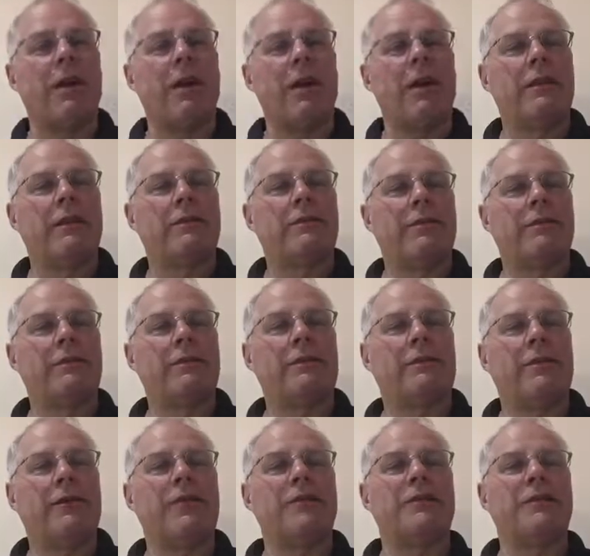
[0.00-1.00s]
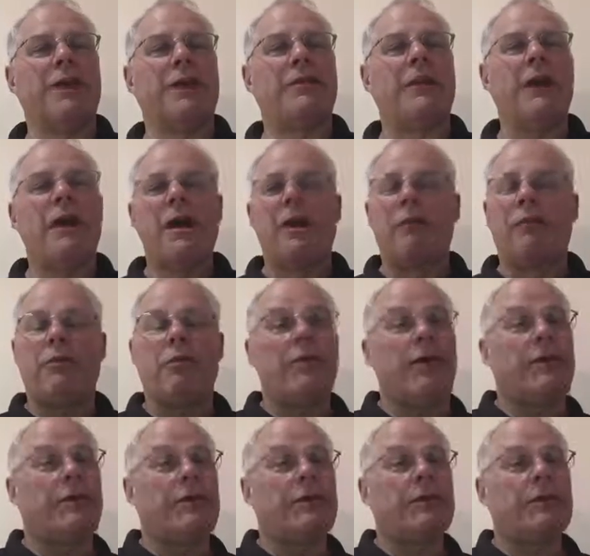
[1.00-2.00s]
the transit of Venus. Now,
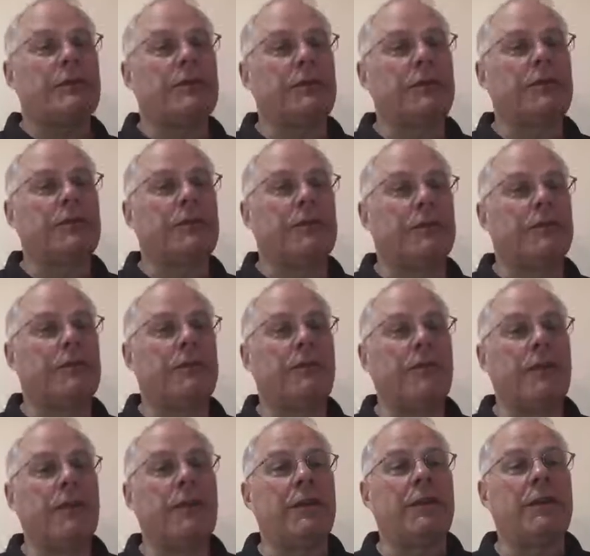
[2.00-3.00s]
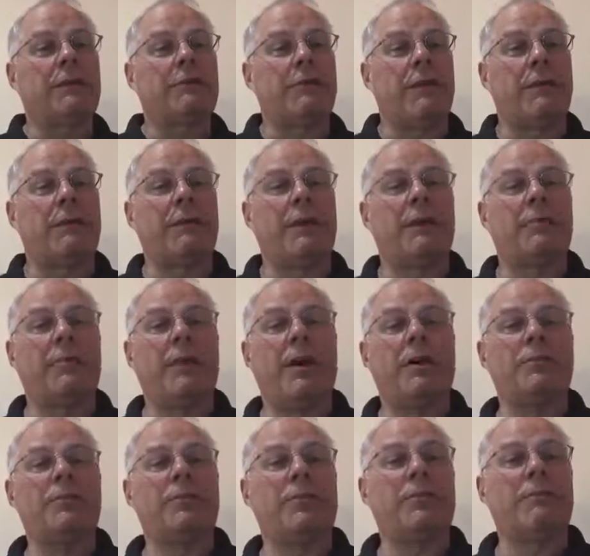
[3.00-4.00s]
previous transits of Venus happened in the
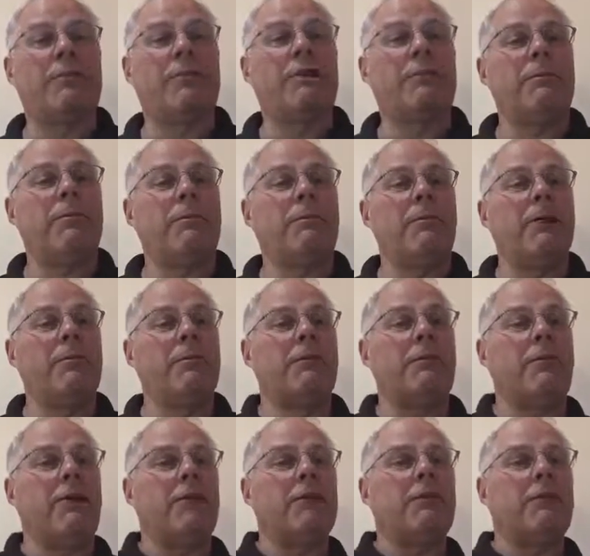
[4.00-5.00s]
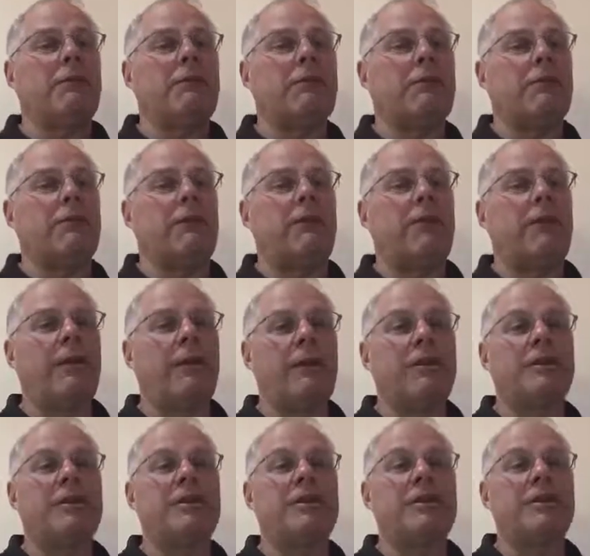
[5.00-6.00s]
past. Now, the one that was
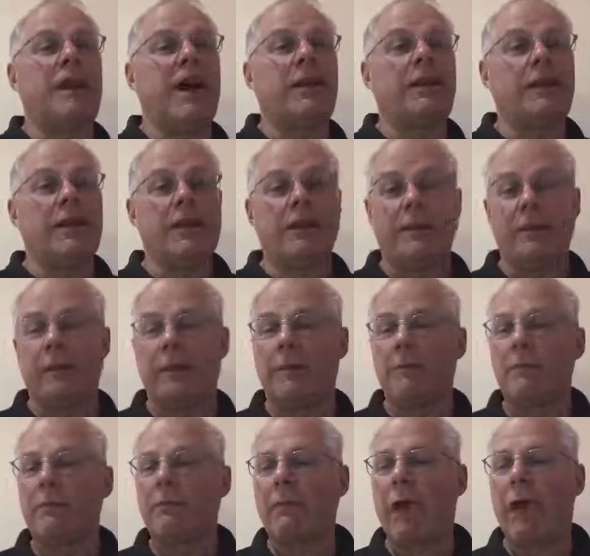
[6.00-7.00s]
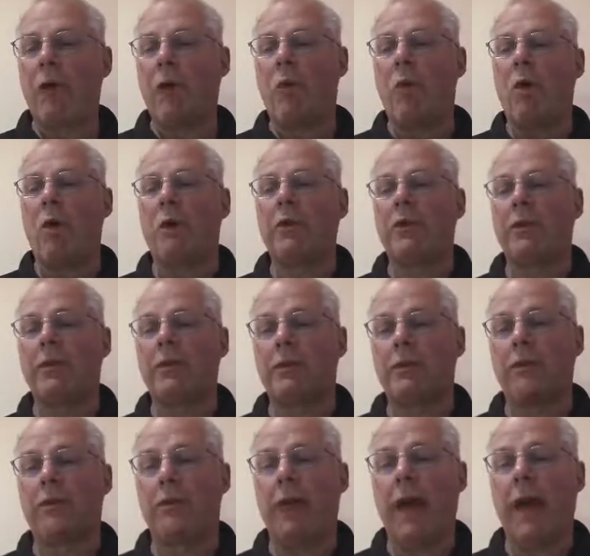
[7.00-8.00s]
first studied was
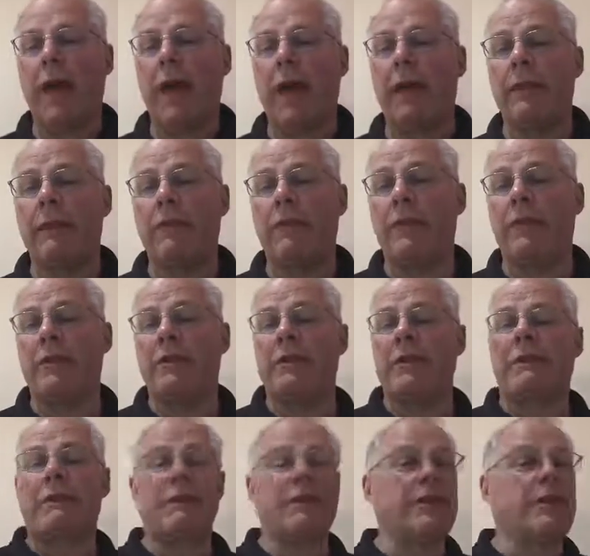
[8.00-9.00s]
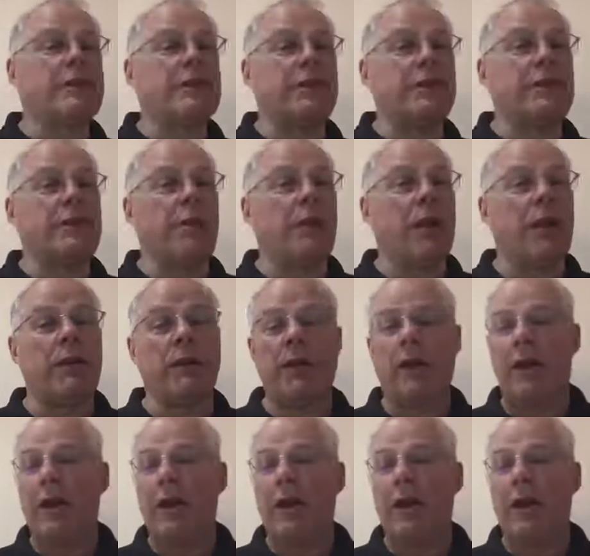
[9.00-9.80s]
the pair that were in 1761,